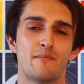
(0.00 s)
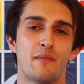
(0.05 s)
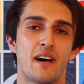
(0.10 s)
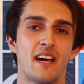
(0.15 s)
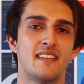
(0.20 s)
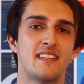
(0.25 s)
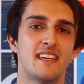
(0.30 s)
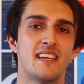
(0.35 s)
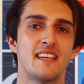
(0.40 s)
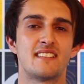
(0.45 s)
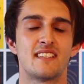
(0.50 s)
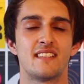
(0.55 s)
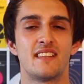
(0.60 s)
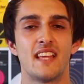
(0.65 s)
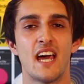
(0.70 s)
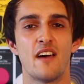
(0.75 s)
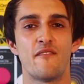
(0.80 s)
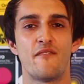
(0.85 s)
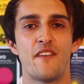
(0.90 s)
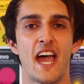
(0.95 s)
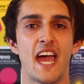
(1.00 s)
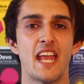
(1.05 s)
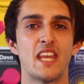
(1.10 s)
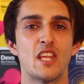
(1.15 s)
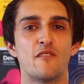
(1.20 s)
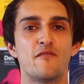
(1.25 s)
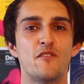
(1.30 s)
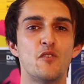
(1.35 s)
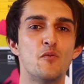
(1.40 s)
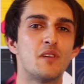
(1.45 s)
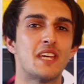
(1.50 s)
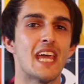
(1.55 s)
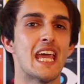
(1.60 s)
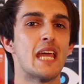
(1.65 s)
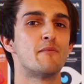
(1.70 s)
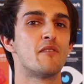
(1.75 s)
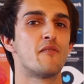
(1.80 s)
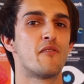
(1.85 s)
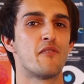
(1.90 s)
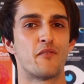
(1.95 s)
some ideas in there for any of you
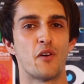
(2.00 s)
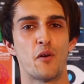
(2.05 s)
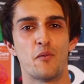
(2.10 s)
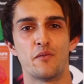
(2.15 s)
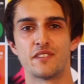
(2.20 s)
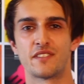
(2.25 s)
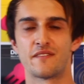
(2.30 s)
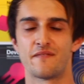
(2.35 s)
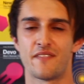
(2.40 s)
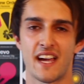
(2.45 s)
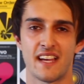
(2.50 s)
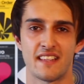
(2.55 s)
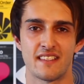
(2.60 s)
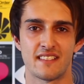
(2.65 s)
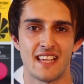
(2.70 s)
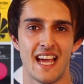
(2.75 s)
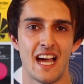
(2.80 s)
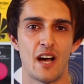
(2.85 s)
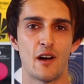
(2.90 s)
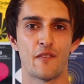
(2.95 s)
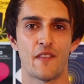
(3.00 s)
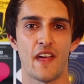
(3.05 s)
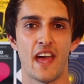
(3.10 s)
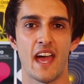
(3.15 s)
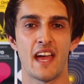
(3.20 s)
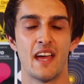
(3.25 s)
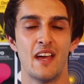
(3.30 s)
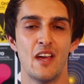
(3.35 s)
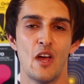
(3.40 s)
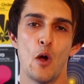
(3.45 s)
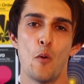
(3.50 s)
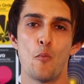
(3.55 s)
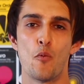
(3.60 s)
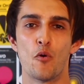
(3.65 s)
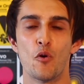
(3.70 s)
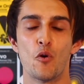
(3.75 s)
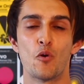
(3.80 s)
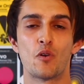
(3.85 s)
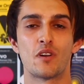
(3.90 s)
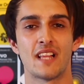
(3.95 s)
Game of Thrones fans out there.
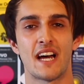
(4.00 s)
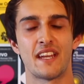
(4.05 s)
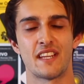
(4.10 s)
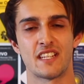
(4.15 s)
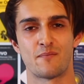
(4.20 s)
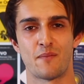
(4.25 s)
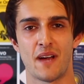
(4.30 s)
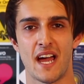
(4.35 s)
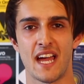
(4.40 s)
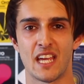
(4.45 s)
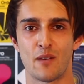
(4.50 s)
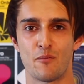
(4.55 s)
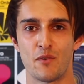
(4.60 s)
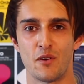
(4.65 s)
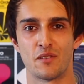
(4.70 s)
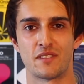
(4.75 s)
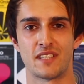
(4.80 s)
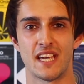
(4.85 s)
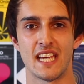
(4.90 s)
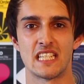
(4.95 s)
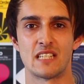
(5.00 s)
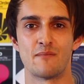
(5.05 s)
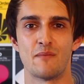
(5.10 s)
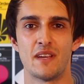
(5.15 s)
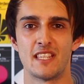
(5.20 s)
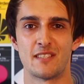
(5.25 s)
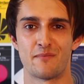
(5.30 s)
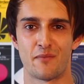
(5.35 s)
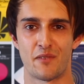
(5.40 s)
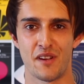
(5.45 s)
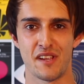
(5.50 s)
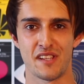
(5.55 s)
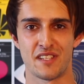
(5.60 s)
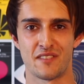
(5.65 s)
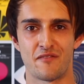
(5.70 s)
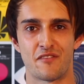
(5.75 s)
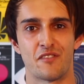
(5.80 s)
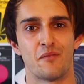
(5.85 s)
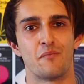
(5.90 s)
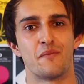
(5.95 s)
We're all glad it's back and we all take some
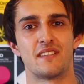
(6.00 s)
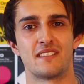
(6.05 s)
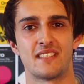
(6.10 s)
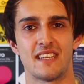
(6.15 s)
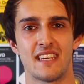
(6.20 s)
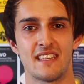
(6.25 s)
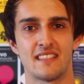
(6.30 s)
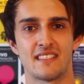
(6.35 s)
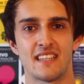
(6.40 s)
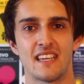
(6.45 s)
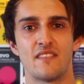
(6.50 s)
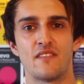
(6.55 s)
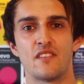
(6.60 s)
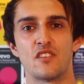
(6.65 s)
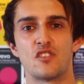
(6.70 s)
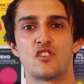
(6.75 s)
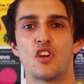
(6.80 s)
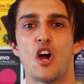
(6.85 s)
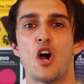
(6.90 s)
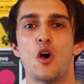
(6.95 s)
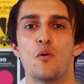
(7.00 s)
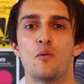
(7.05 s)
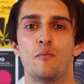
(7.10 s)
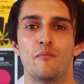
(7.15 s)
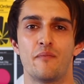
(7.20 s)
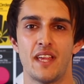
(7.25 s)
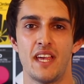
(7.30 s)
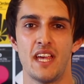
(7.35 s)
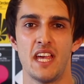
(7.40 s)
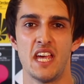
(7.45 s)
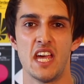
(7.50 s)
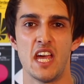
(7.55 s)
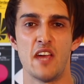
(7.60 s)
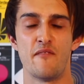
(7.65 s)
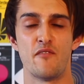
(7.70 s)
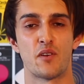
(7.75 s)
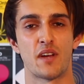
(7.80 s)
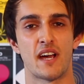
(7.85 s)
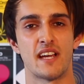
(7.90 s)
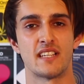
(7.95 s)
inspiration from the scenes in the show. If
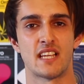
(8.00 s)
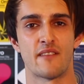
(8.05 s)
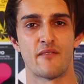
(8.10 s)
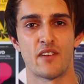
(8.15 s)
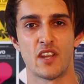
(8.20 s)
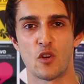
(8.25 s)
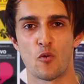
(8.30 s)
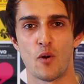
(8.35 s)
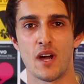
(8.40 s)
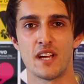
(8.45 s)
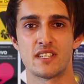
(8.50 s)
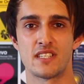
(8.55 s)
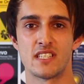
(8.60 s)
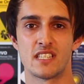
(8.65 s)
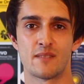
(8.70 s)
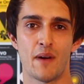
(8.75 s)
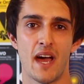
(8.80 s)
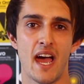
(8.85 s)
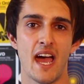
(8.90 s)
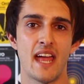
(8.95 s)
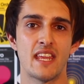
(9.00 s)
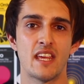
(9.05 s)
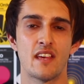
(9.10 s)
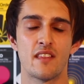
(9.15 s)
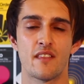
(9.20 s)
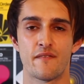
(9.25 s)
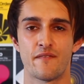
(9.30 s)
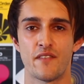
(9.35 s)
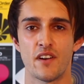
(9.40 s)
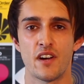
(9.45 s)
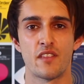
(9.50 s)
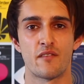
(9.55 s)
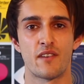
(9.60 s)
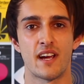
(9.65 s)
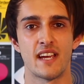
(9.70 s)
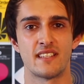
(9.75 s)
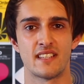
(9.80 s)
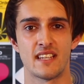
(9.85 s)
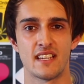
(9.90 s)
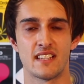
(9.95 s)
you guys have any questions about any other further
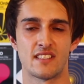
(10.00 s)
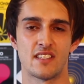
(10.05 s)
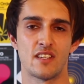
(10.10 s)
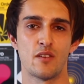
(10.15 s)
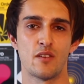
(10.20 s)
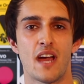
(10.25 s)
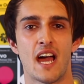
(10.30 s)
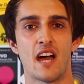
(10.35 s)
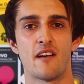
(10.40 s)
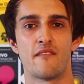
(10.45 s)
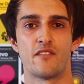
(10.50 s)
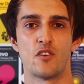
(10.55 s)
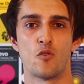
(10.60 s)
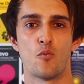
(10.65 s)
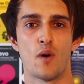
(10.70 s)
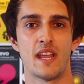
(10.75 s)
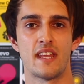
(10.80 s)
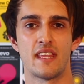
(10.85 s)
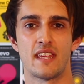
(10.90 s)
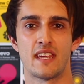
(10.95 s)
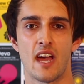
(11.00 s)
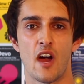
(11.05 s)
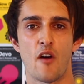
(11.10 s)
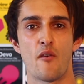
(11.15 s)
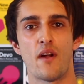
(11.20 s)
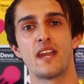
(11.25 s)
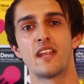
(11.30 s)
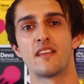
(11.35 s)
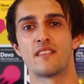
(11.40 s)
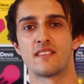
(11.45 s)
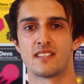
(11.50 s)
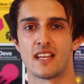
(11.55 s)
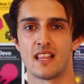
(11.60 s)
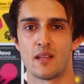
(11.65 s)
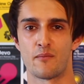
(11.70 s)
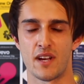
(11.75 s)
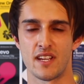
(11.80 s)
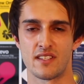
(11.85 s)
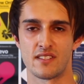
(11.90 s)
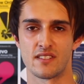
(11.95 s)
ideas have for your wedding or any of the
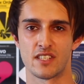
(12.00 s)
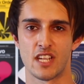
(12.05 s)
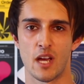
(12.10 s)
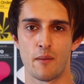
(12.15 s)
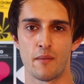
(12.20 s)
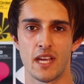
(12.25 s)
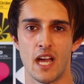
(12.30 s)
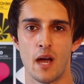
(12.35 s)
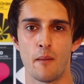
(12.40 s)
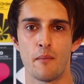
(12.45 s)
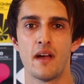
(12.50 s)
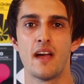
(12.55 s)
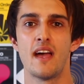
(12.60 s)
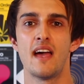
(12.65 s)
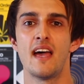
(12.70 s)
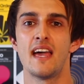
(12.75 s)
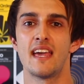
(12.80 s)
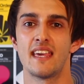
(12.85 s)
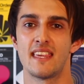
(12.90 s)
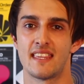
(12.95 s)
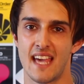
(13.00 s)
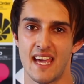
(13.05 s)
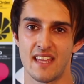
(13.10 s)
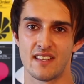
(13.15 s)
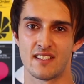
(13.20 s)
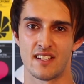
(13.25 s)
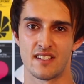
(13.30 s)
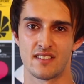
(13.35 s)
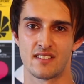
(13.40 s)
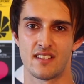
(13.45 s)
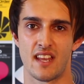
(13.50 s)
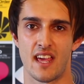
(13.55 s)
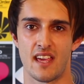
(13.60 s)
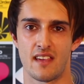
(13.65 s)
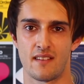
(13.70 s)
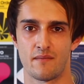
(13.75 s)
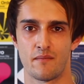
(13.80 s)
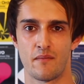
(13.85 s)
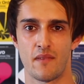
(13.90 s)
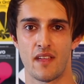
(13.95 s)
celebrations coming up, get in touch today.
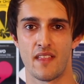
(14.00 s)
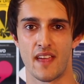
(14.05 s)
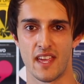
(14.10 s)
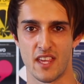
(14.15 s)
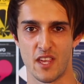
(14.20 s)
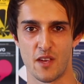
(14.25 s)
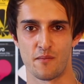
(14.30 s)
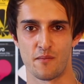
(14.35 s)
Thank